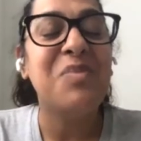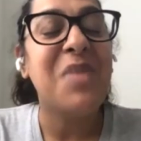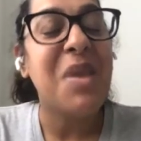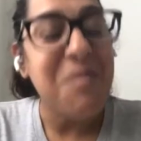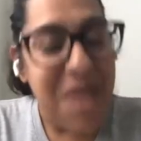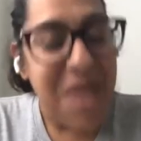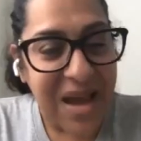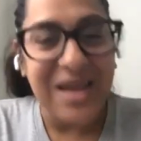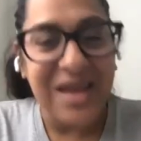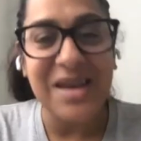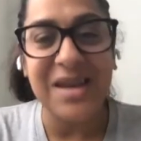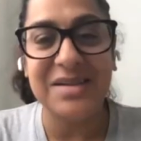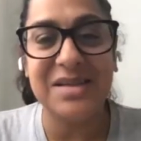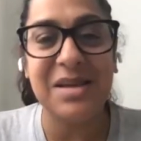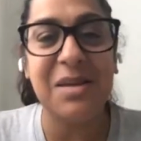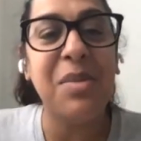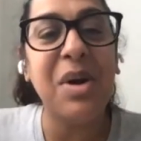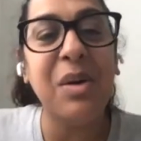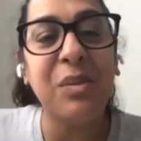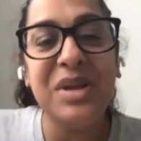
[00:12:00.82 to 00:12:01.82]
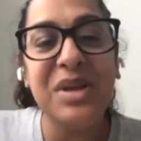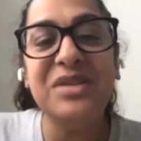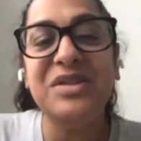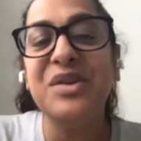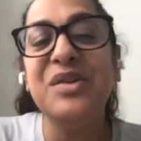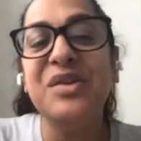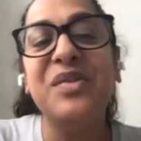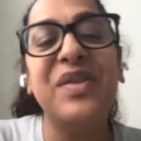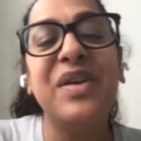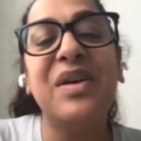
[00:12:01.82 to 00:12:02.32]
mechanism, but we
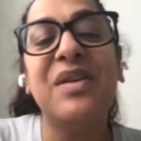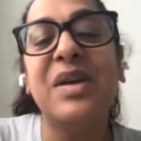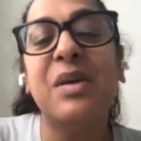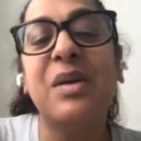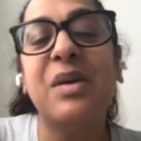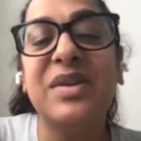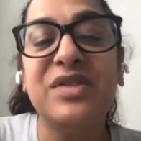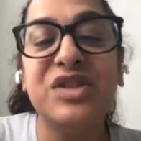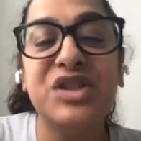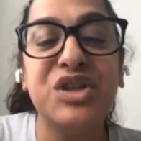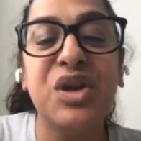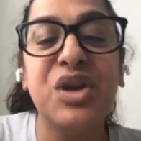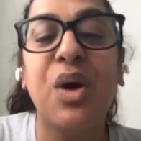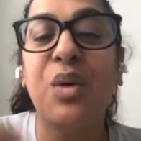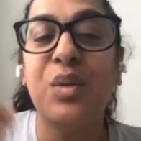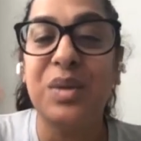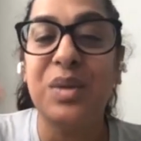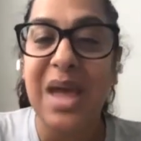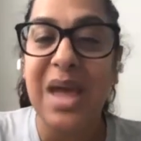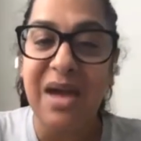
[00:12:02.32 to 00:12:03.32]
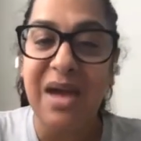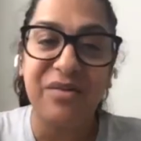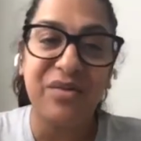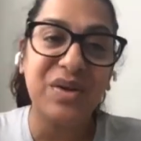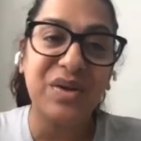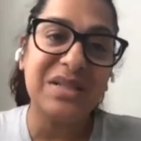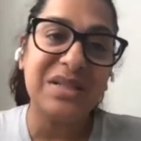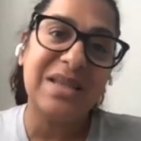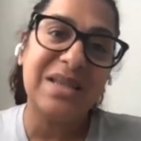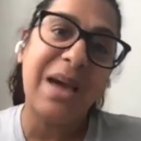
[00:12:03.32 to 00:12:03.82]
do feel that we've shown
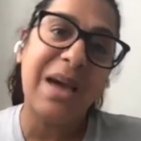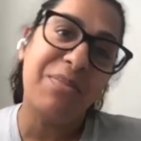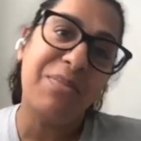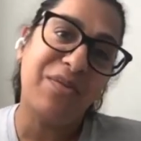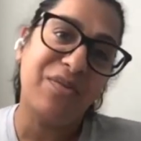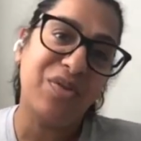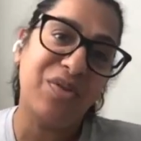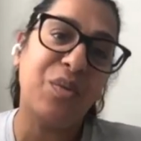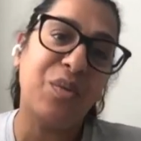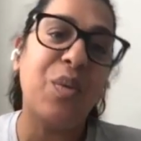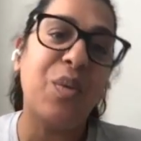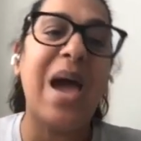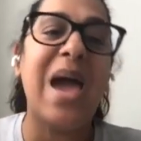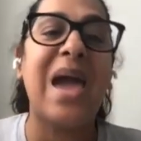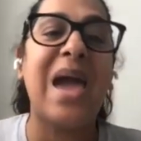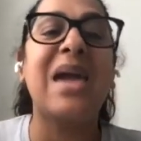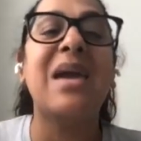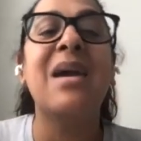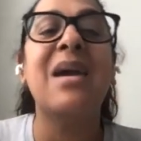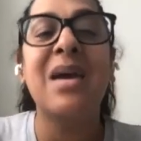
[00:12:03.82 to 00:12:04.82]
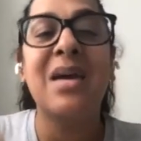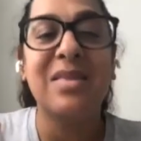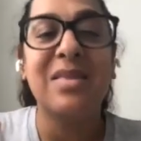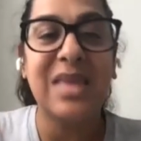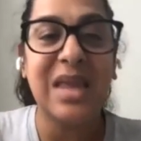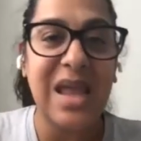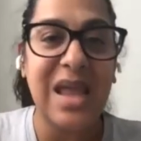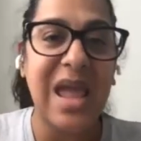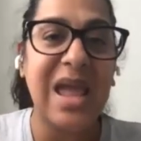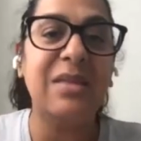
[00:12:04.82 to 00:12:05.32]
every step of the way
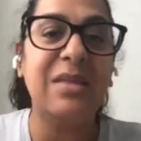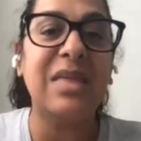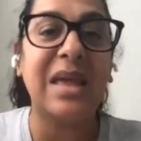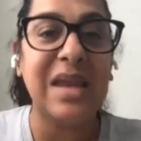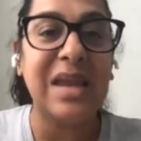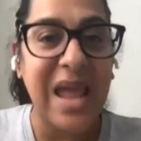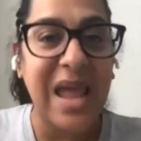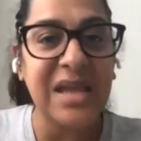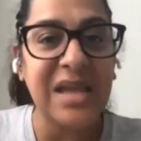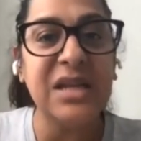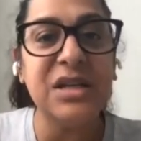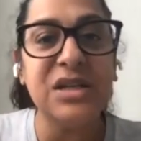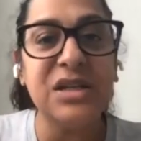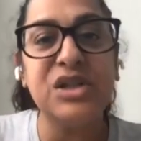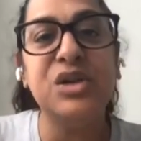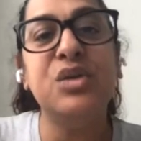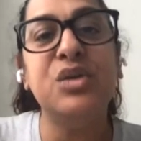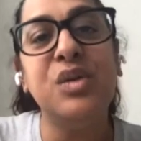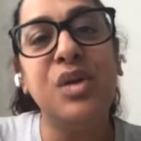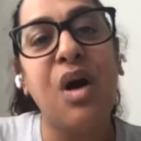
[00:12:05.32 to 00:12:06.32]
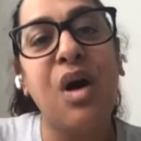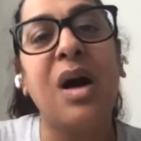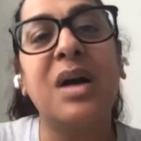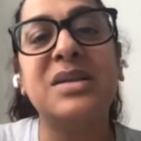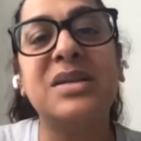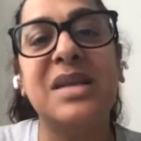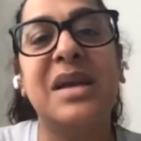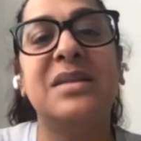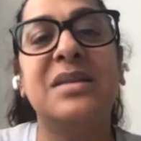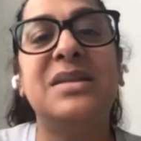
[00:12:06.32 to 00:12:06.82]
that ADA2
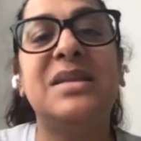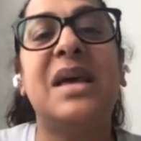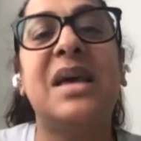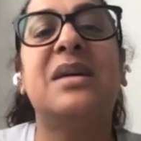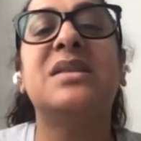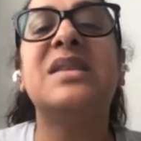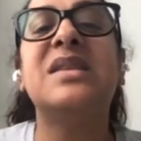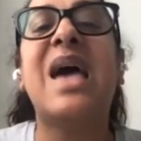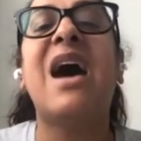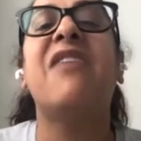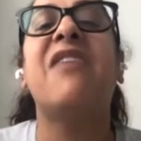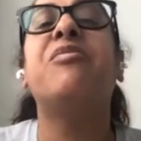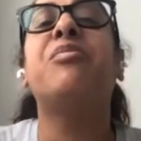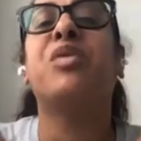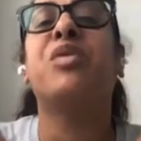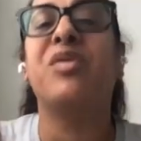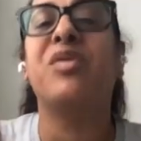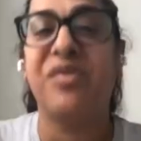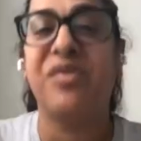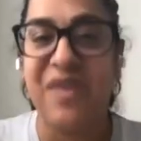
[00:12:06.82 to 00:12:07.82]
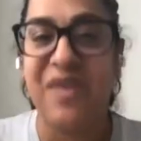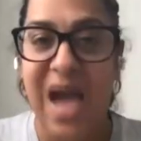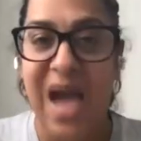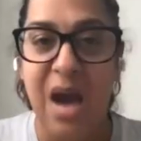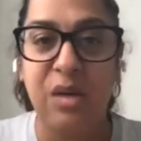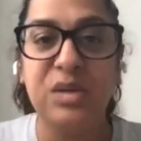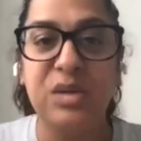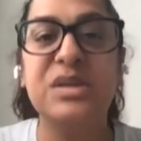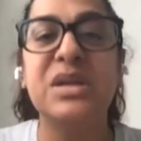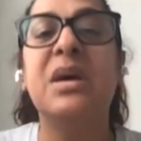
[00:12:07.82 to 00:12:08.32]
knockdown cells have
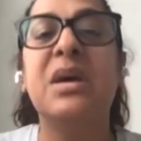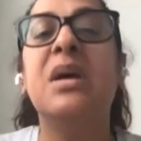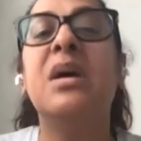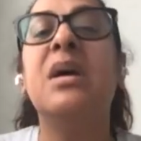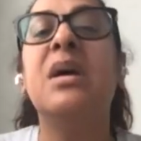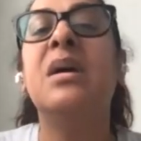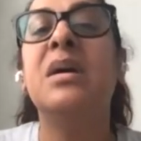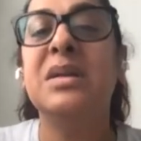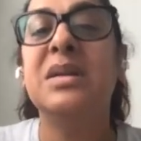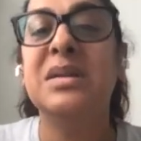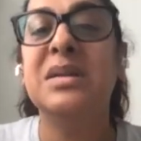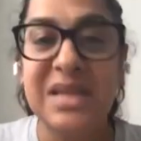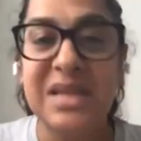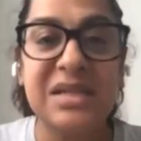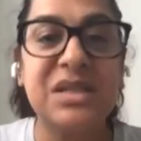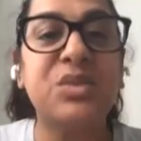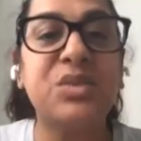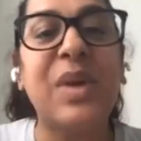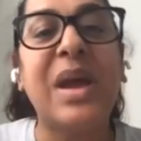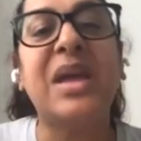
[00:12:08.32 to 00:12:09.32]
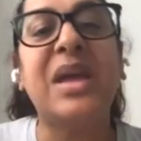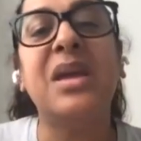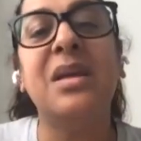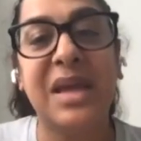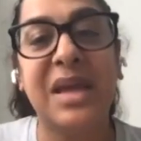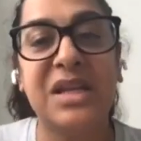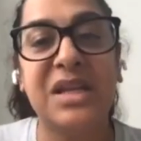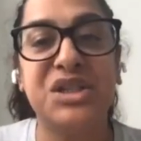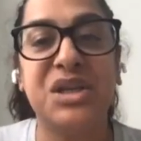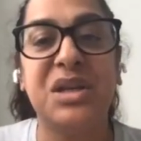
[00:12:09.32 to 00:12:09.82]
profound
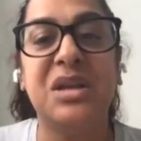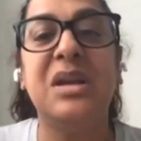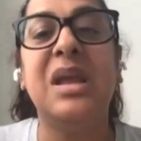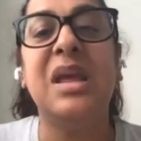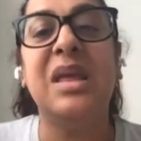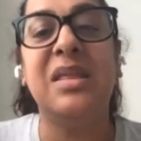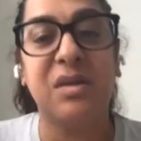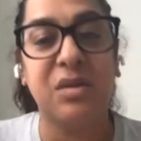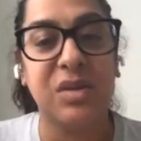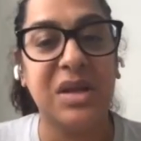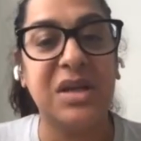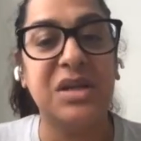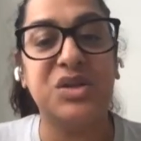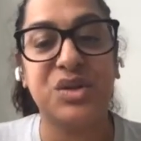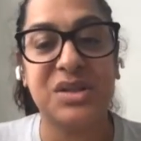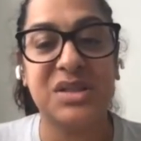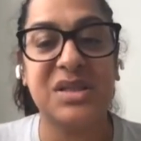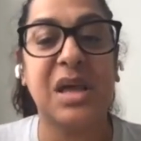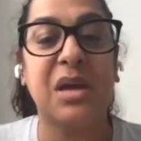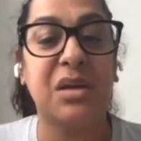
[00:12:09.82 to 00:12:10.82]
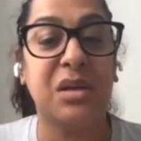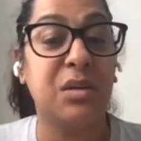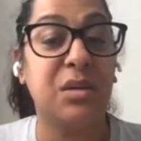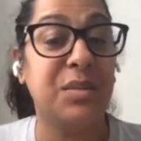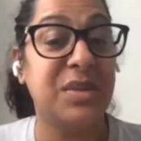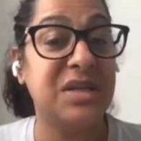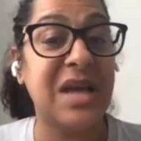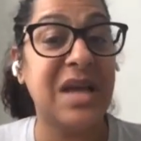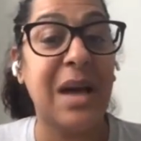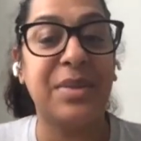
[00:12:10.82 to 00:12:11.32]
dysregulation in their
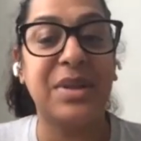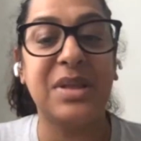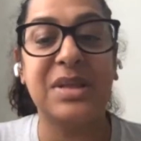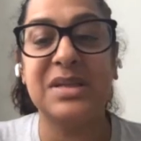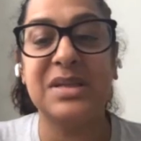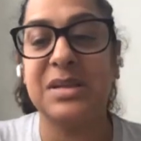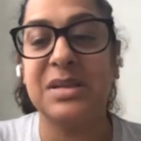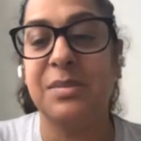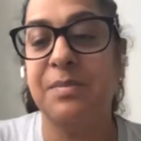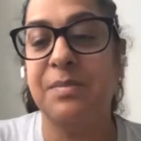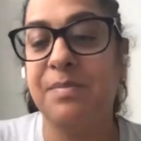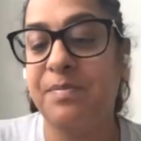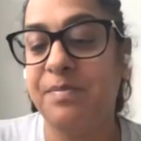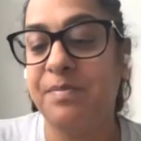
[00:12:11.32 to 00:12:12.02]
intracellular metabolism.